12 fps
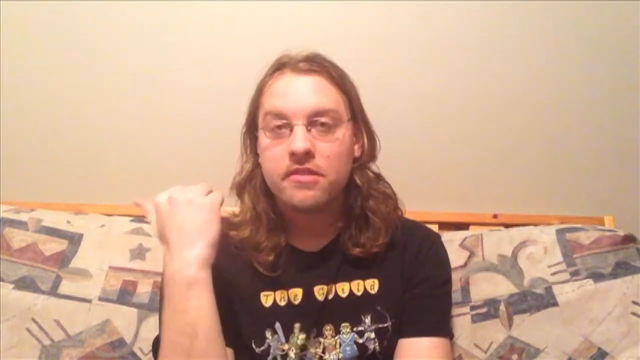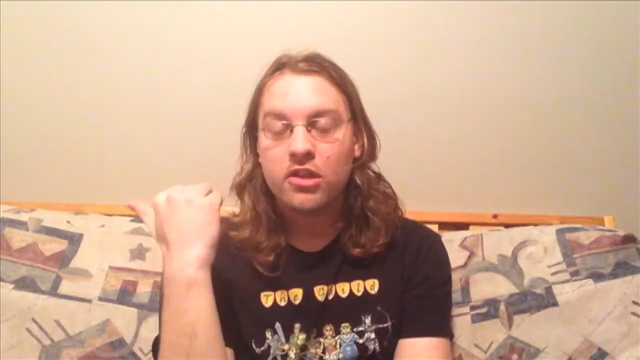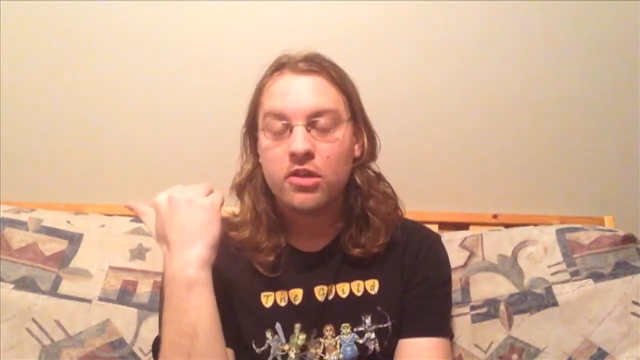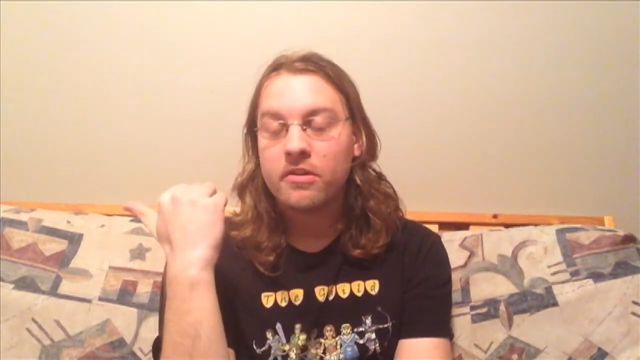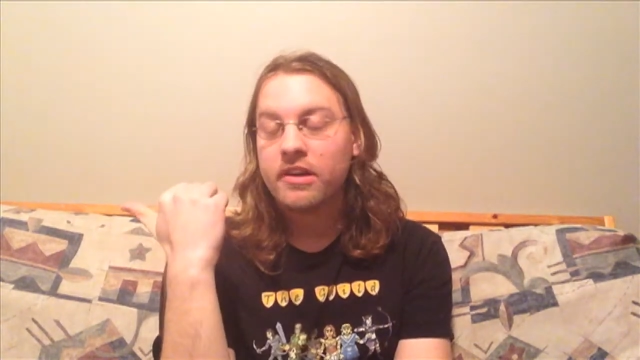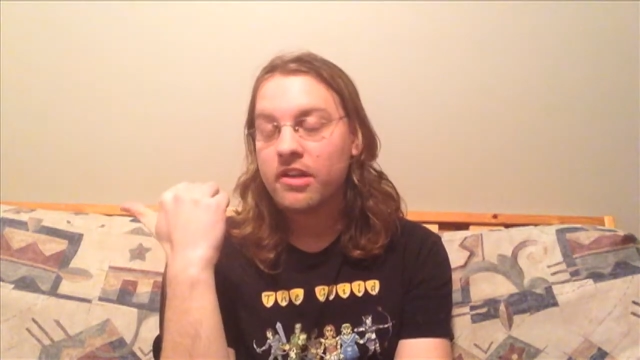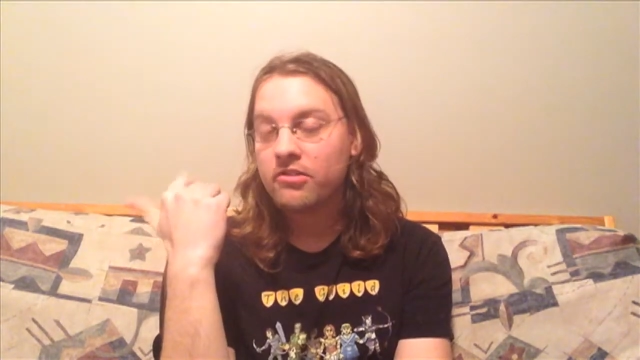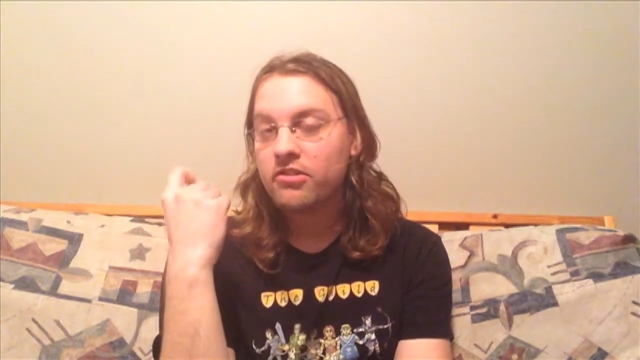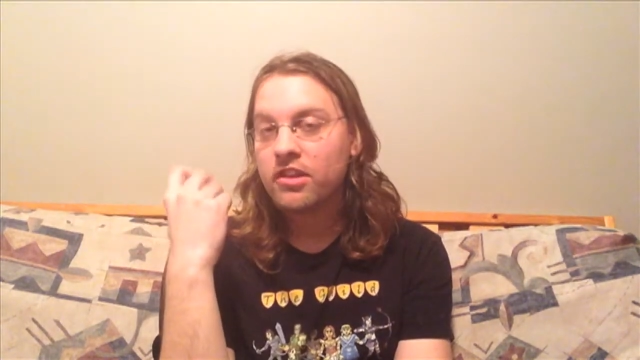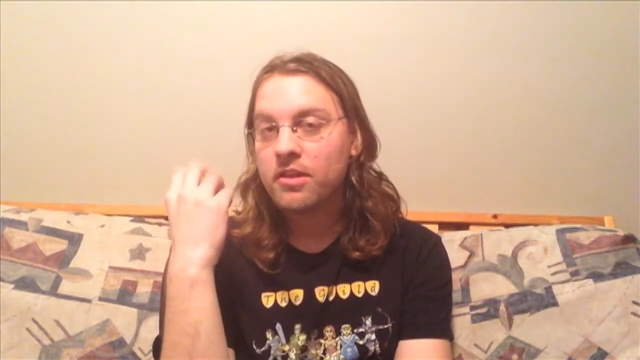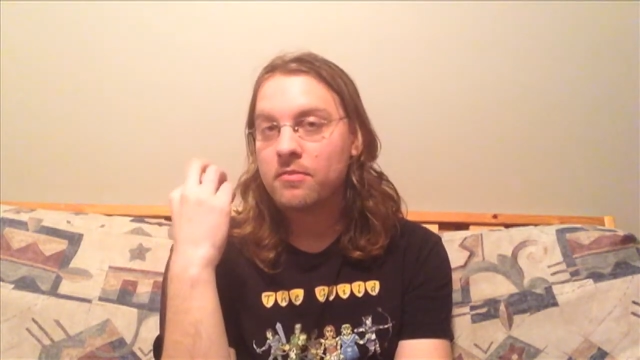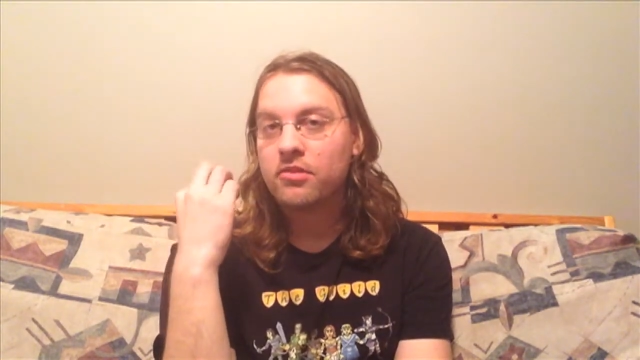Humor does
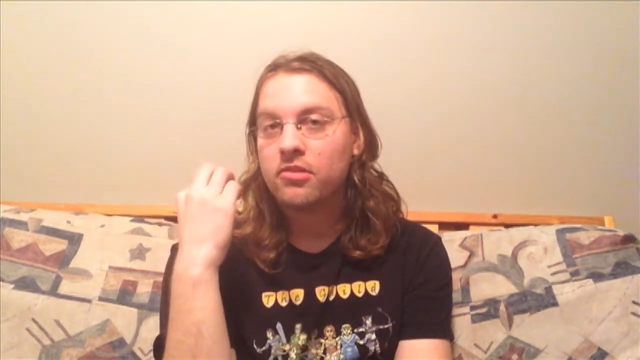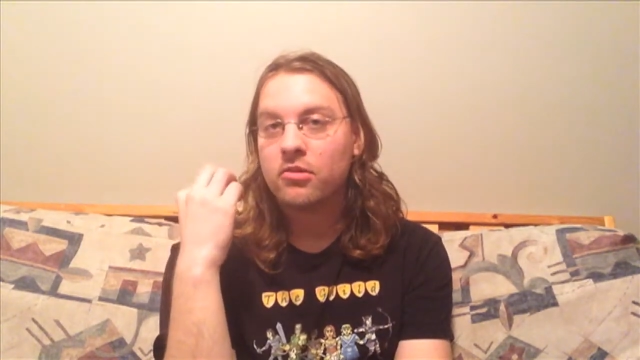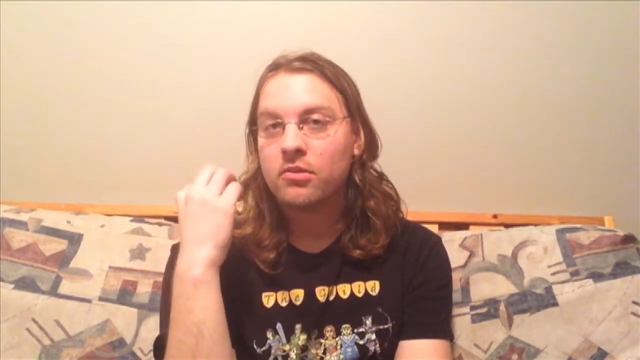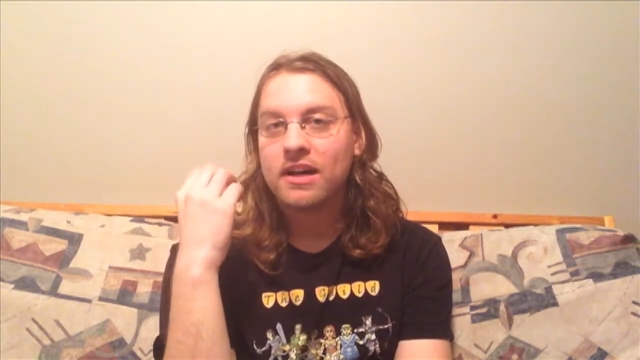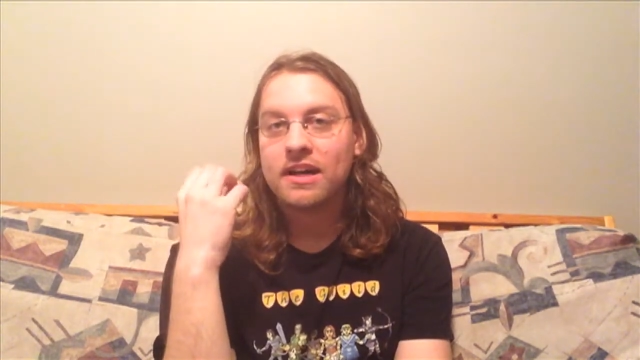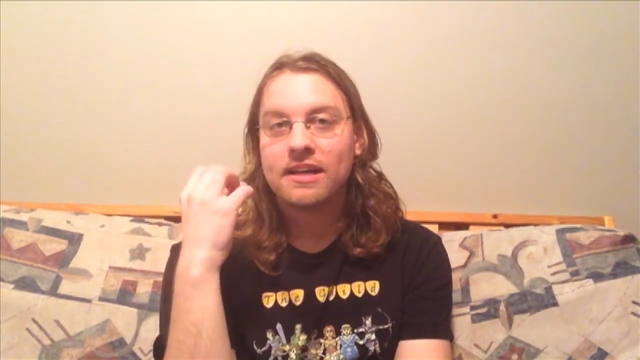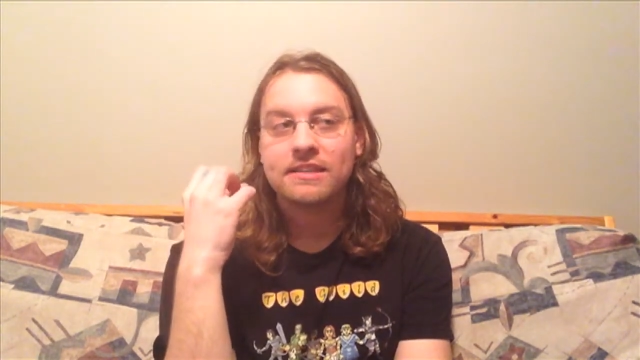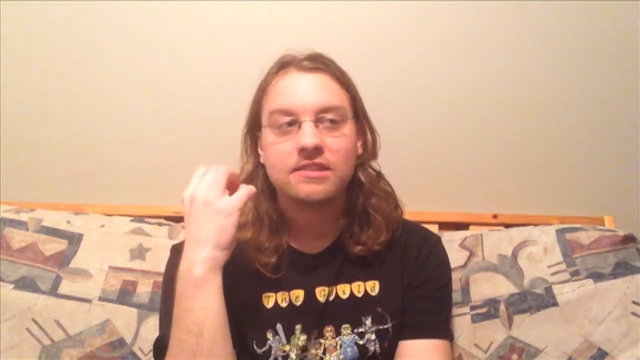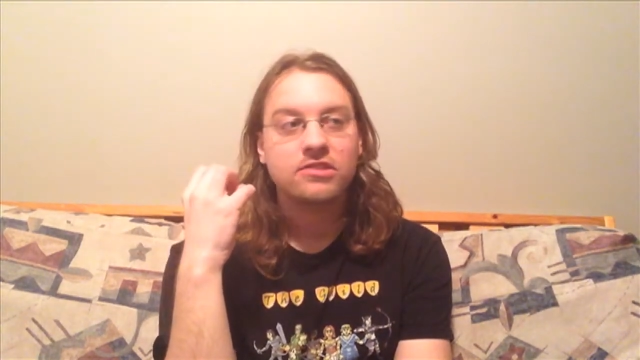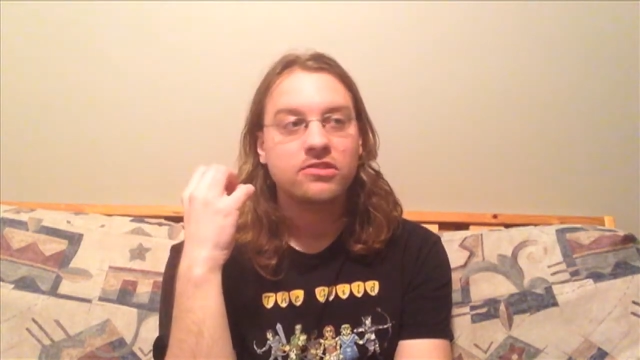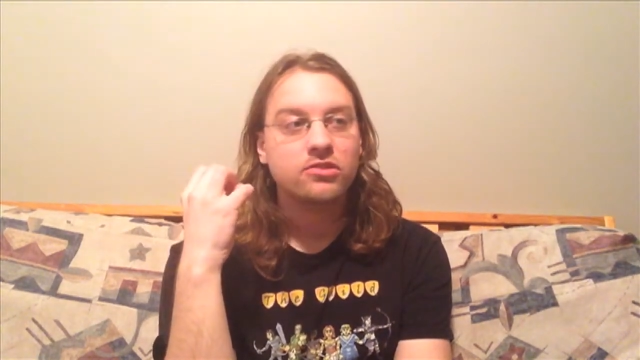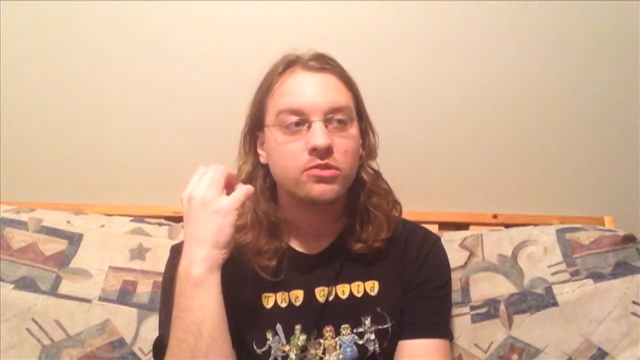seem to
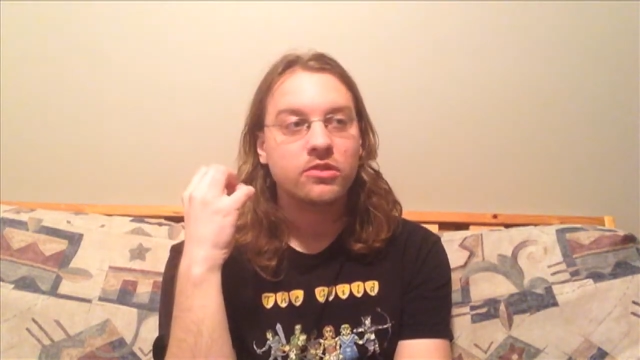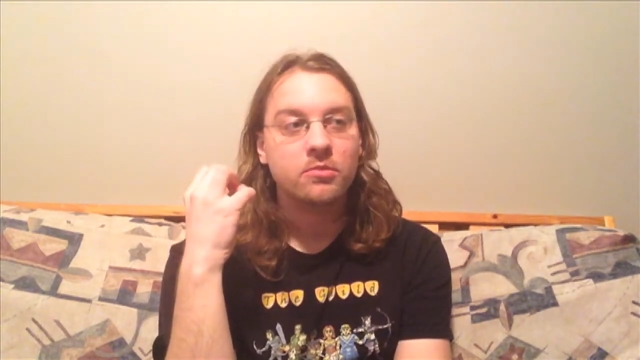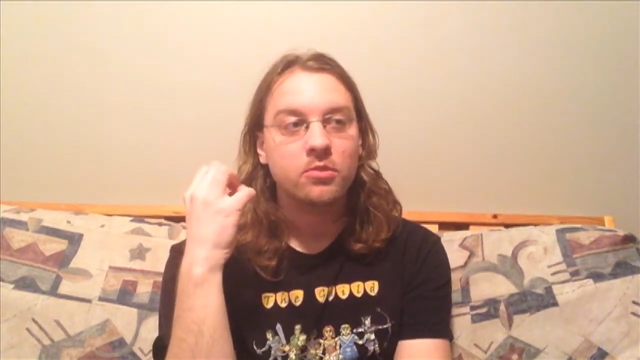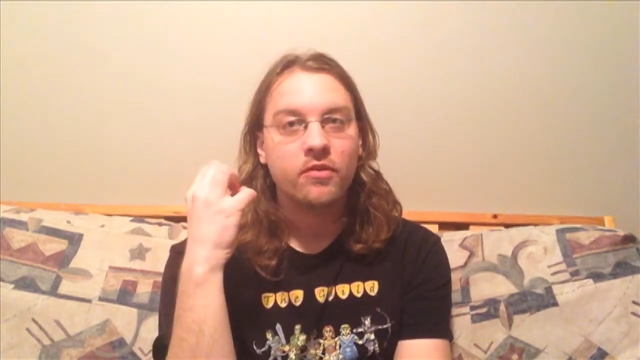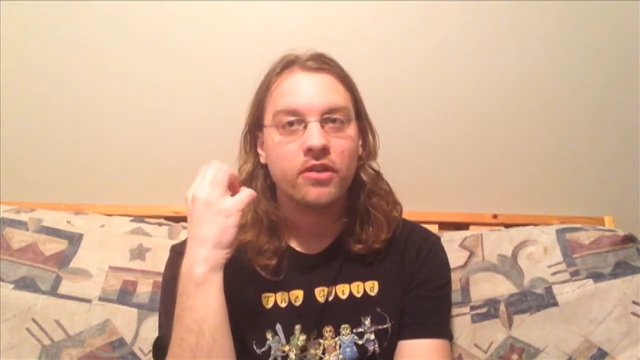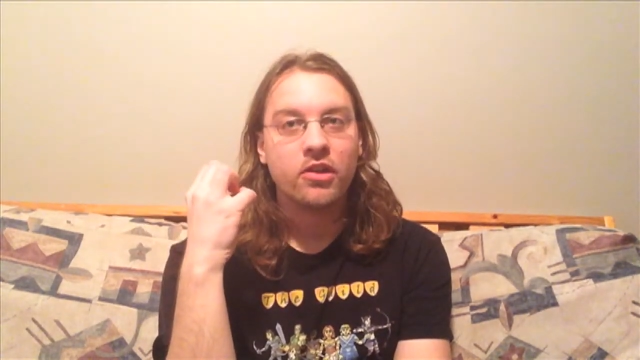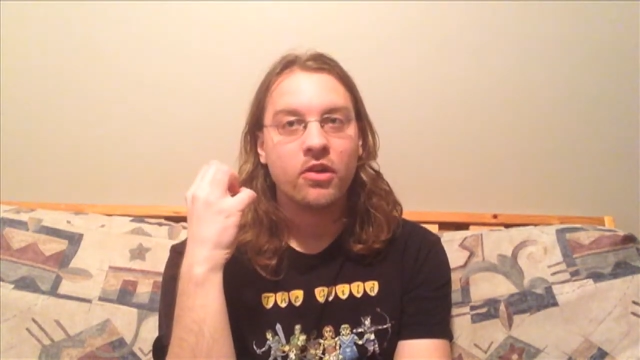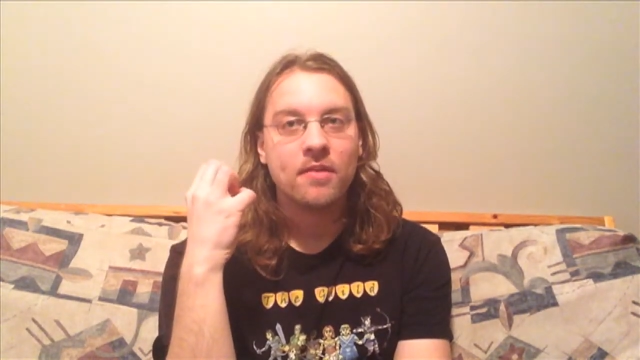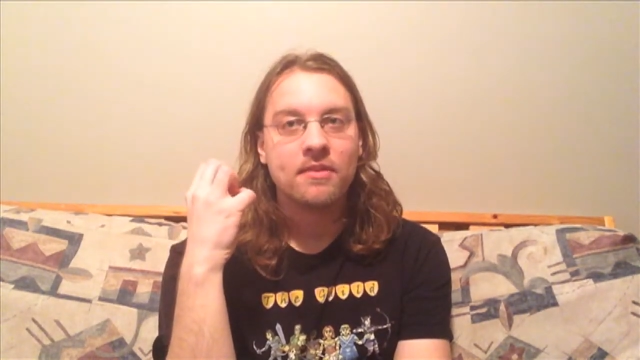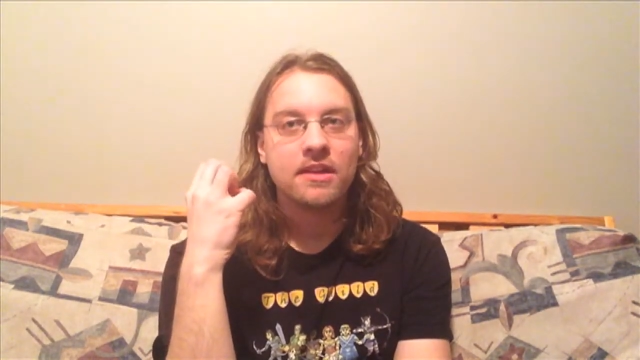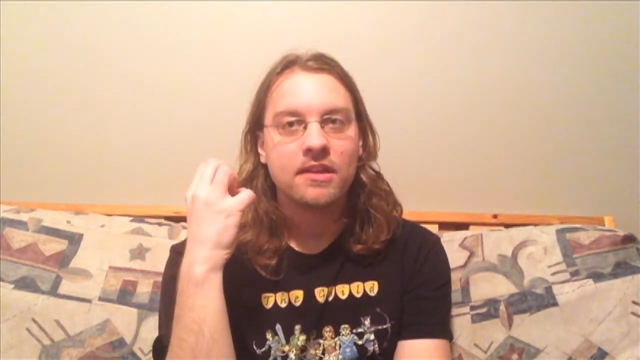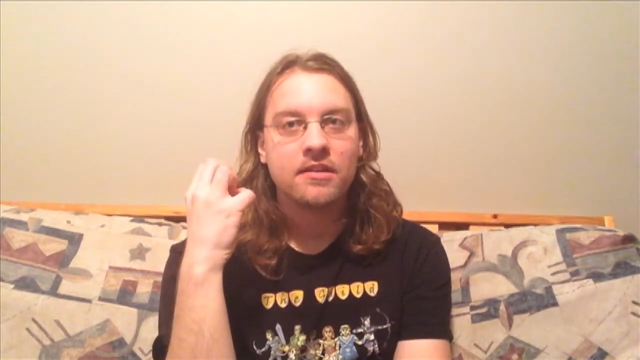suit the movie, though.
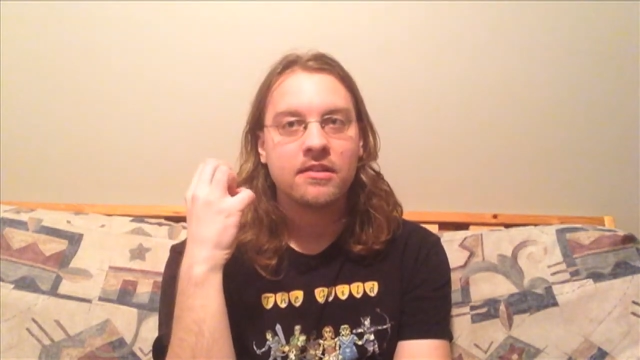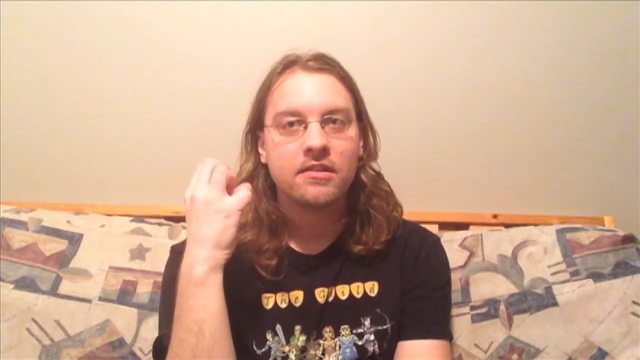I mean,